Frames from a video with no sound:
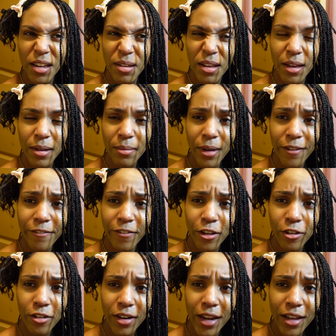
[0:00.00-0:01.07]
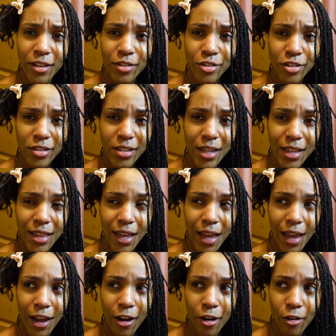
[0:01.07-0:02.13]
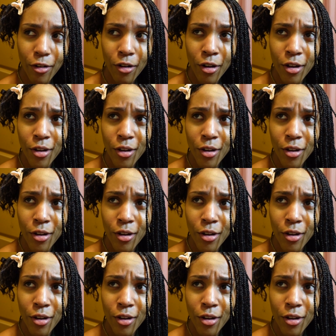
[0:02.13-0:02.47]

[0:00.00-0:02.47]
and my fingernails, just like the hair